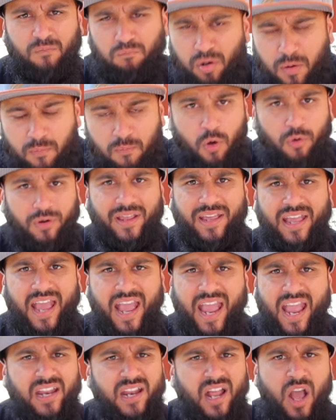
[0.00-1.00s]
Promoting
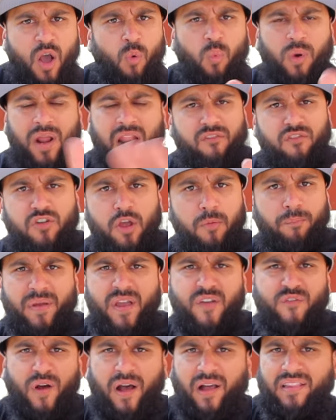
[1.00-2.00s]
hate, whatever your
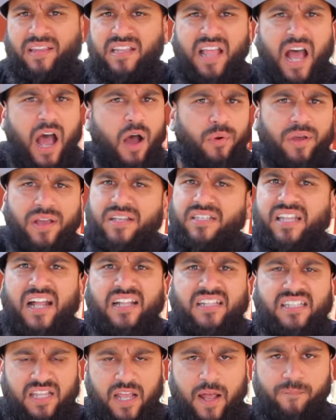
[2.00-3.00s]
beef for Ali Dawa is,
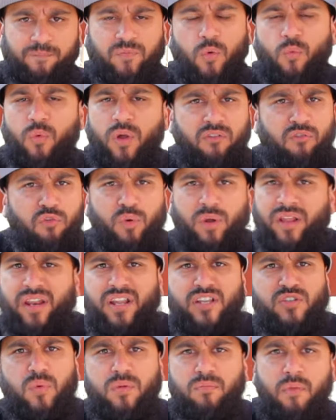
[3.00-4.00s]
that's them. Whatever it
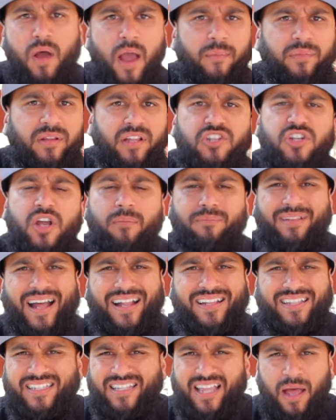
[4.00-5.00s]
is with Muhammad Hijab,
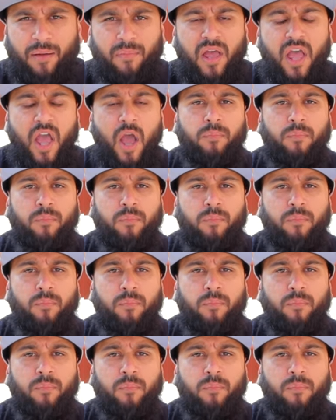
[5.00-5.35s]
that's them.